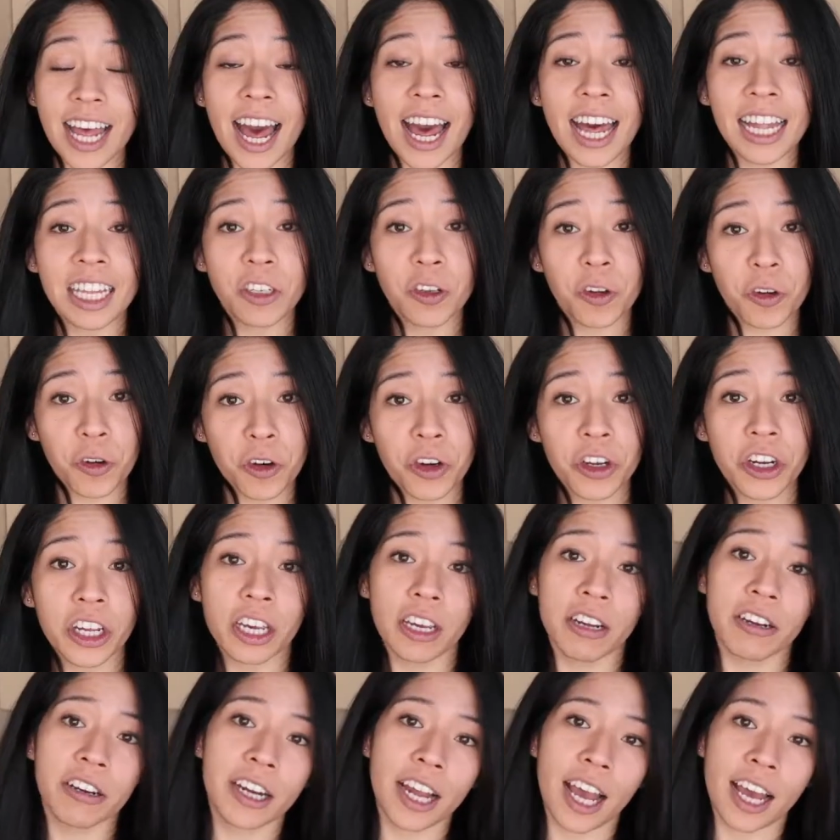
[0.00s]
that
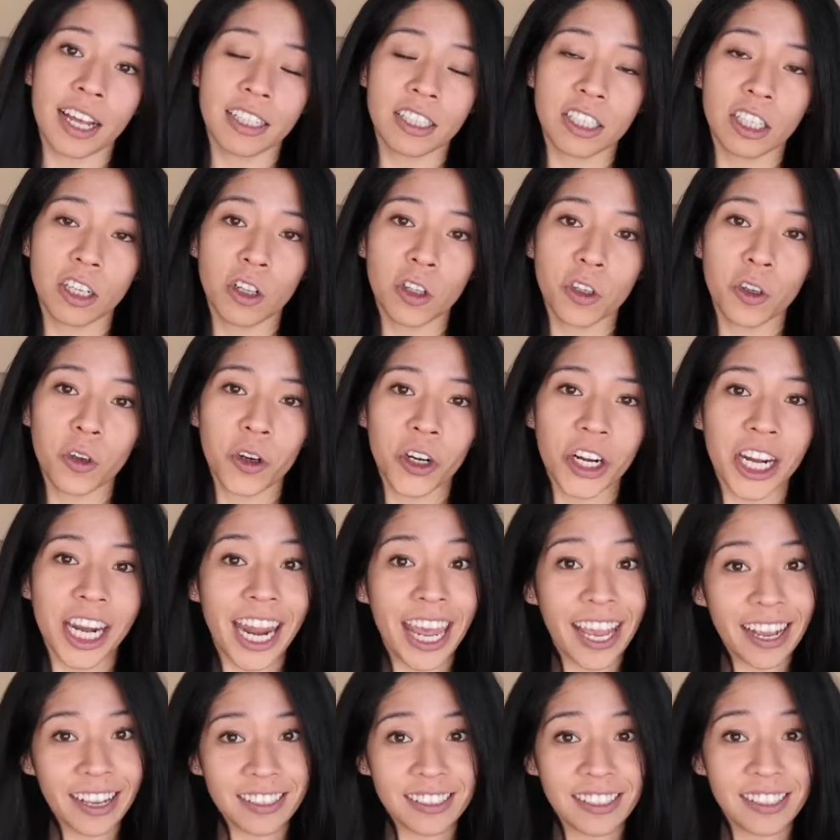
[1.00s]
dirtier until your
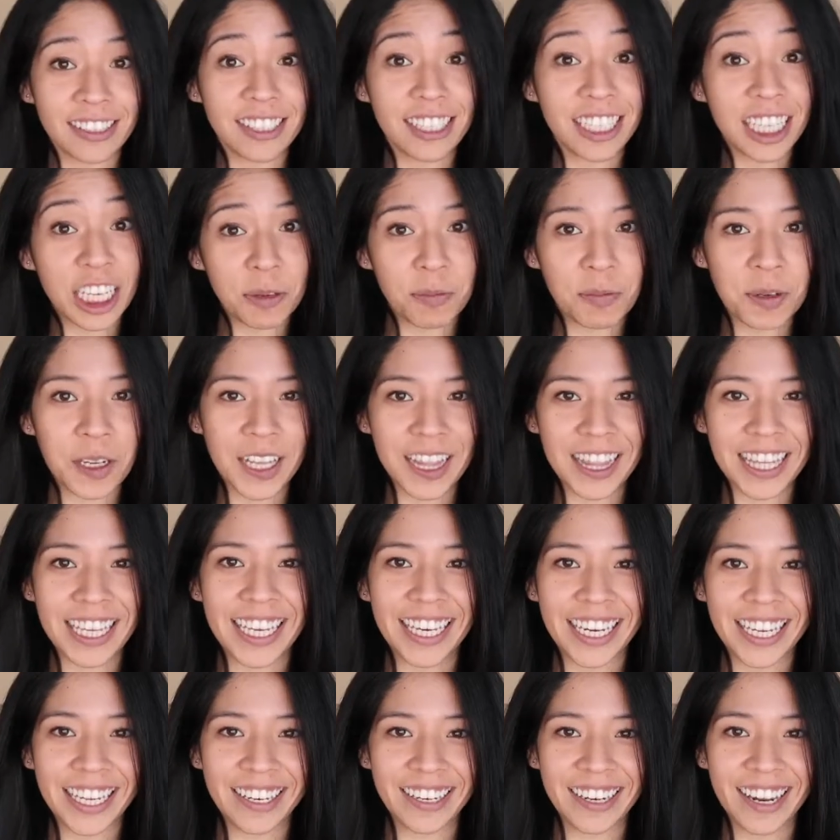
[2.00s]
next deep
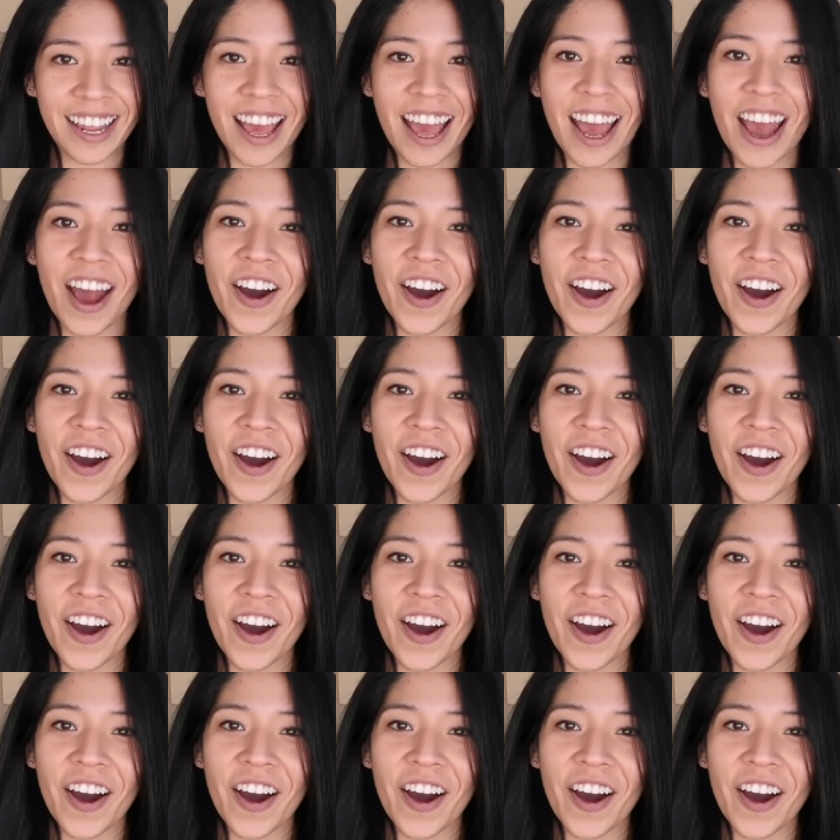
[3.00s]
cleaning.